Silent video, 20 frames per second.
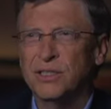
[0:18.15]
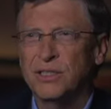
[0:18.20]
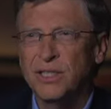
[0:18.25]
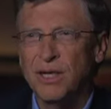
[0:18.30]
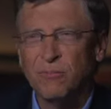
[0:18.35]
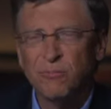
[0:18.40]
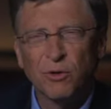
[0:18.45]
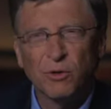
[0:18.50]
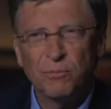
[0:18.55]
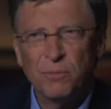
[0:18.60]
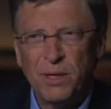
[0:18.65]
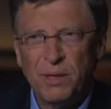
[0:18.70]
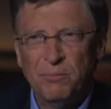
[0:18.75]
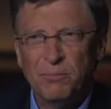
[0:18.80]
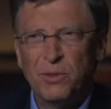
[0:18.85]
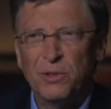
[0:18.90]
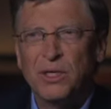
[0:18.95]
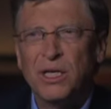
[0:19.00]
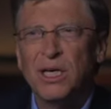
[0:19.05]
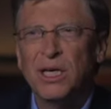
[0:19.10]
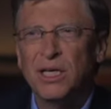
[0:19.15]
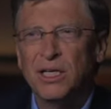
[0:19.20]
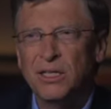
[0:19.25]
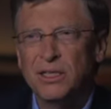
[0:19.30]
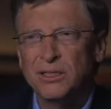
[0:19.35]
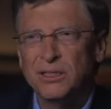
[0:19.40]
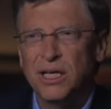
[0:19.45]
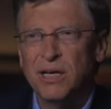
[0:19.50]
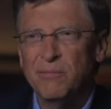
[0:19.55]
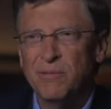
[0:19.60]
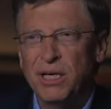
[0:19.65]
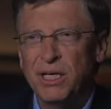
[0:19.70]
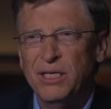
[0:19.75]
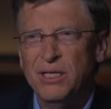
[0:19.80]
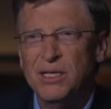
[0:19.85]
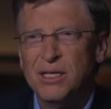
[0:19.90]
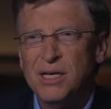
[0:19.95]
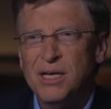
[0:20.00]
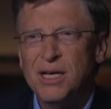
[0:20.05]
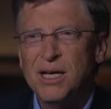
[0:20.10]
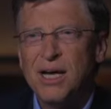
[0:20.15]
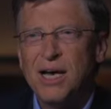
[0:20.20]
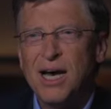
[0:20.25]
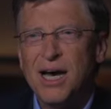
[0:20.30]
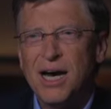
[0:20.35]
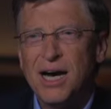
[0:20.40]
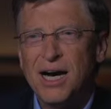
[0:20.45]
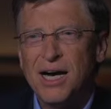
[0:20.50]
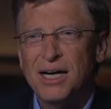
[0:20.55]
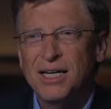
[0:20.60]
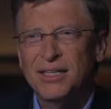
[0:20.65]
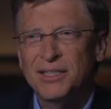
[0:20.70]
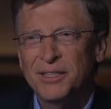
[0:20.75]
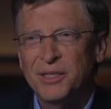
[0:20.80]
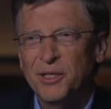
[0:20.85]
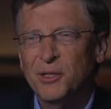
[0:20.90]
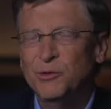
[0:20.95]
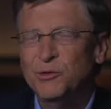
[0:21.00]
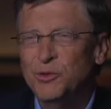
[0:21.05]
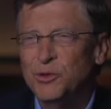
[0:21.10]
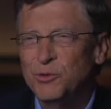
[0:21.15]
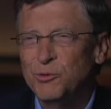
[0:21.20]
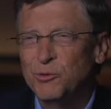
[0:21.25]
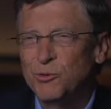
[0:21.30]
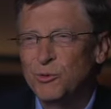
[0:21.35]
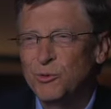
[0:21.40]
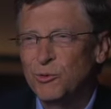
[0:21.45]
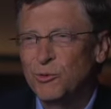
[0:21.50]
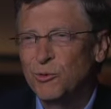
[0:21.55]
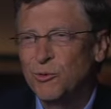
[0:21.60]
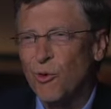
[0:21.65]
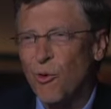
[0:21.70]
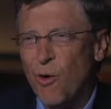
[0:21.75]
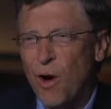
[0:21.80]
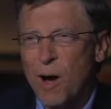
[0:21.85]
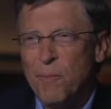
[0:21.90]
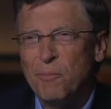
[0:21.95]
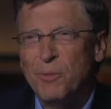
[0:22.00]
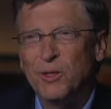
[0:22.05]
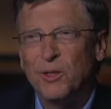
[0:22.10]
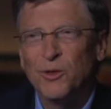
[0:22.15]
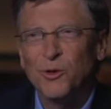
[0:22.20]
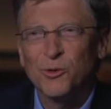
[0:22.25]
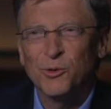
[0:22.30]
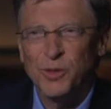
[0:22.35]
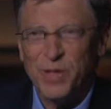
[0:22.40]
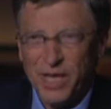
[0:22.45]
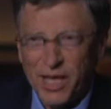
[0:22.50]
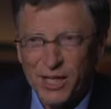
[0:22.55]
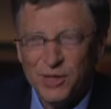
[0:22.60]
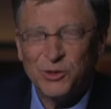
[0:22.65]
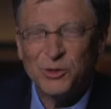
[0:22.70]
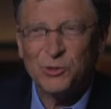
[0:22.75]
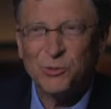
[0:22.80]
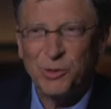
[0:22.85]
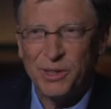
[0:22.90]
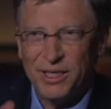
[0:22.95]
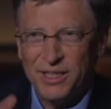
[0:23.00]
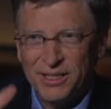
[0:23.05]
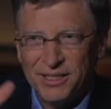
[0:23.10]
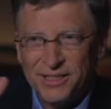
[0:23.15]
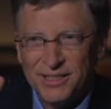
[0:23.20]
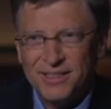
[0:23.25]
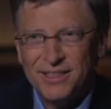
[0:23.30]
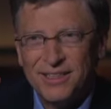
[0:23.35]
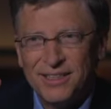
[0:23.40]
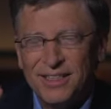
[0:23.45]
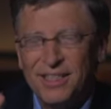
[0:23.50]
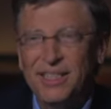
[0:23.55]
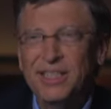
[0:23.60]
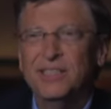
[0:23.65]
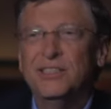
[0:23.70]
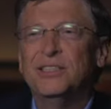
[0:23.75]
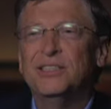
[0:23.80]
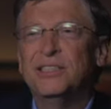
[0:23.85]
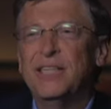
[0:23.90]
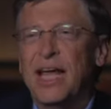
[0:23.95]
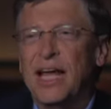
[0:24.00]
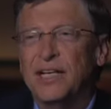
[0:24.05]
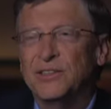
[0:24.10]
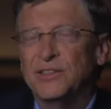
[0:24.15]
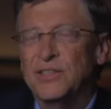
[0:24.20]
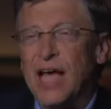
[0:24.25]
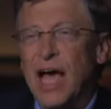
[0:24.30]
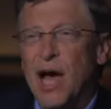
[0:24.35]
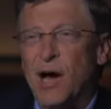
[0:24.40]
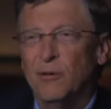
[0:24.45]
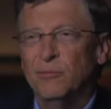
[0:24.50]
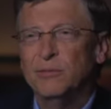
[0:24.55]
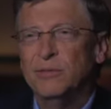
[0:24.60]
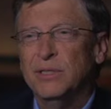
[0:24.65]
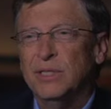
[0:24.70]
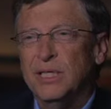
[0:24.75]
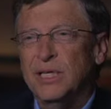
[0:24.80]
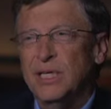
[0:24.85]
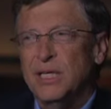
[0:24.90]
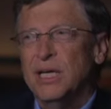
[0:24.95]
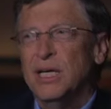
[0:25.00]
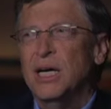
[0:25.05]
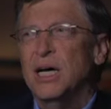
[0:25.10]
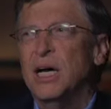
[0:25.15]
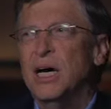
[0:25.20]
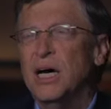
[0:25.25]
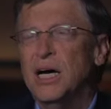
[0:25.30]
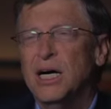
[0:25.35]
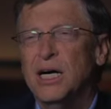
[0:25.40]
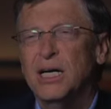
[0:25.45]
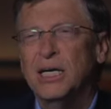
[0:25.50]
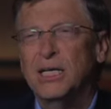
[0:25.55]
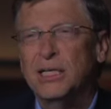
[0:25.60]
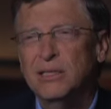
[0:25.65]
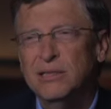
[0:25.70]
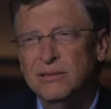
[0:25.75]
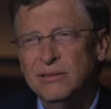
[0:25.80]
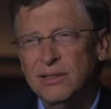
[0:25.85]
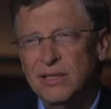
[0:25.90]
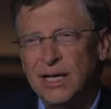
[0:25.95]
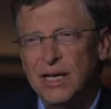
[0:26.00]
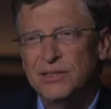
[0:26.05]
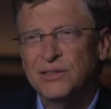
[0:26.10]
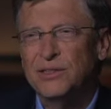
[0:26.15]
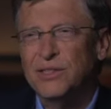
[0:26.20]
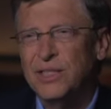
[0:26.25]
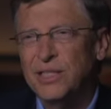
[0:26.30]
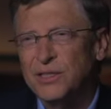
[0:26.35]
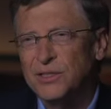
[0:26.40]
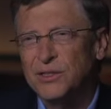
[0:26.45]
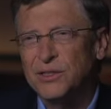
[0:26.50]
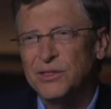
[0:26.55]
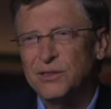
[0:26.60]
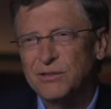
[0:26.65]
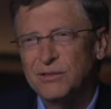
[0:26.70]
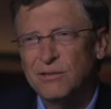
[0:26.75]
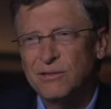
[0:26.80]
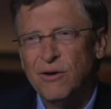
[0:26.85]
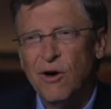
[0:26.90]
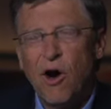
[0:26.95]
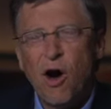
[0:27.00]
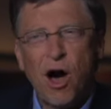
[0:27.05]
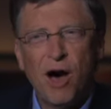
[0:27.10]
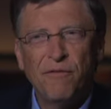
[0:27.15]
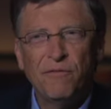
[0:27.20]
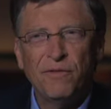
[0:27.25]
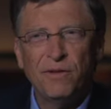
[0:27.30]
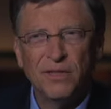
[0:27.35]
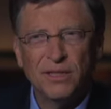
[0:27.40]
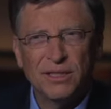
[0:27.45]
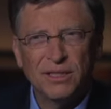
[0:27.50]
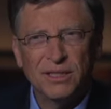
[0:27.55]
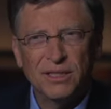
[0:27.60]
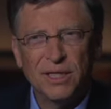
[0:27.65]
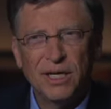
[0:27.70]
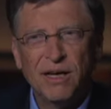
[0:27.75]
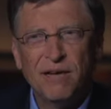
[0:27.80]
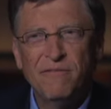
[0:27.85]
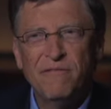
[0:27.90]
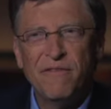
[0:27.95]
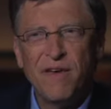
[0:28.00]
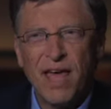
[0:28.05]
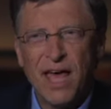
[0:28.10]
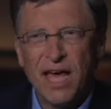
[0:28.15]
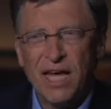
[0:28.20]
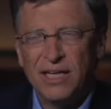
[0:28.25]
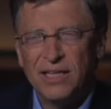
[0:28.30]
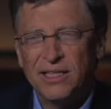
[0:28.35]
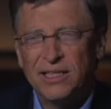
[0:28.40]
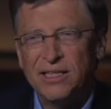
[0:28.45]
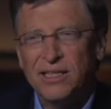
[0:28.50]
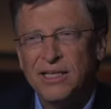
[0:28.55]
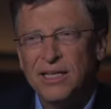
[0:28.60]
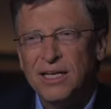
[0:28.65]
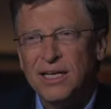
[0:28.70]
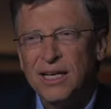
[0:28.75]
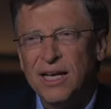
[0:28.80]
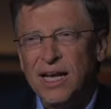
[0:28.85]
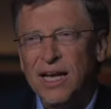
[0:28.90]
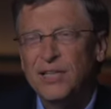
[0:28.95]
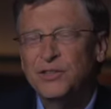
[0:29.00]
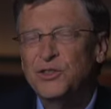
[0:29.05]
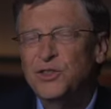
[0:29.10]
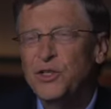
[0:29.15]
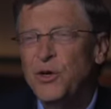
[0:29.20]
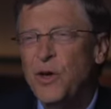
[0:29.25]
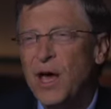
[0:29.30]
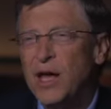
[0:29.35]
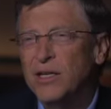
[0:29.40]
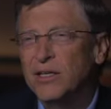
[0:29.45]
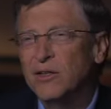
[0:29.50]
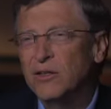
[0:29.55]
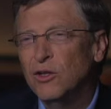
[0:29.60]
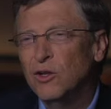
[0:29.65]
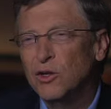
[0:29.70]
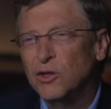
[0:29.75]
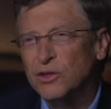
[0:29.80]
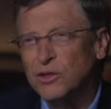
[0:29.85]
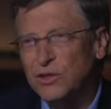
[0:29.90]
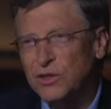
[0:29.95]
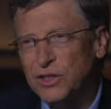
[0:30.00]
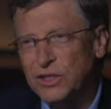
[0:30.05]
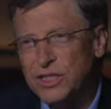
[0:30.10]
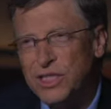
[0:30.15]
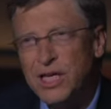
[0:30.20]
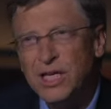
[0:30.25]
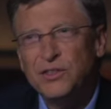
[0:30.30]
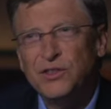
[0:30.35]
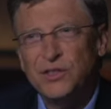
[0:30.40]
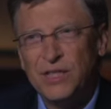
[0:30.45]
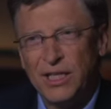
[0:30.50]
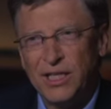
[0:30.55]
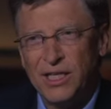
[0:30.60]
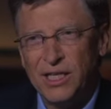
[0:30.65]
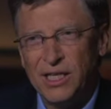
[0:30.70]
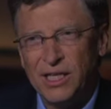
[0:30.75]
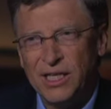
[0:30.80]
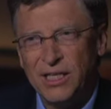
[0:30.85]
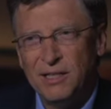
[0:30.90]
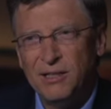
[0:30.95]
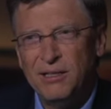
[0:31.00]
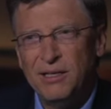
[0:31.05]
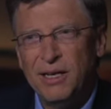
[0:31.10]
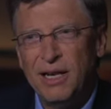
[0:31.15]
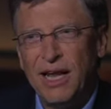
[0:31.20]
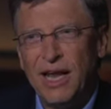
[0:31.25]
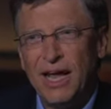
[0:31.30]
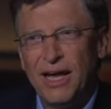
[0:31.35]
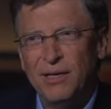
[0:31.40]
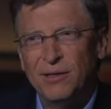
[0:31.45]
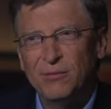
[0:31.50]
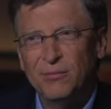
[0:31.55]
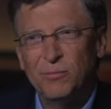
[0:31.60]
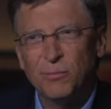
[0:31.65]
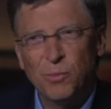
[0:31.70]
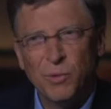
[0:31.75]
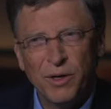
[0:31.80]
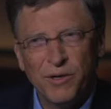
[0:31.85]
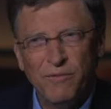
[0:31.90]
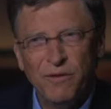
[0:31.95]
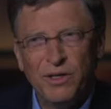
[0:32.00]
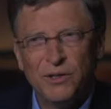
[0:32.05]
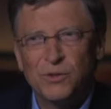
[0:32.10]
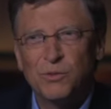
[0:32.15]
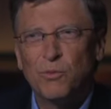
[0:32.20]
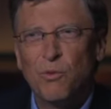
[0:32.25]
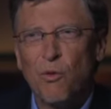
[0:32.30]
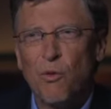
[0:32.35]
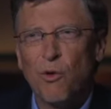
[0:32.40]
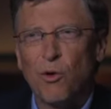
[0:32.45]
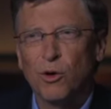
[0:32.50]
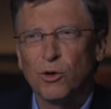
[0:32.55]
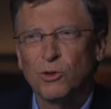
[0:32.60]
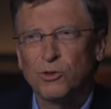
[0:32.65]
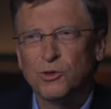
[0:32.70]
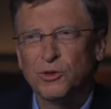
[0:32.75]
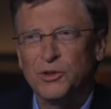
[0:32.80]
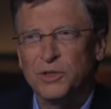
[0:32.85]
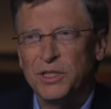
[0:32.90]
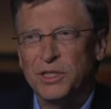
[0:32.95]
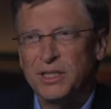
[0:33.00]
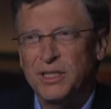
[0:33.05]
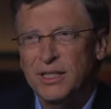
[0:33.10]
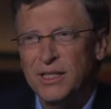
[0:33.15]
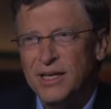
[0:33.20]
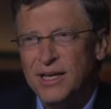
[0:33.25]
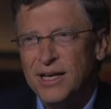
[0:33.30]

the number of people killed. I mean, uh, you know, as you grow up and learn history, it it stands out uh, as this awful event. And so you had to look statistically at, at previous wars and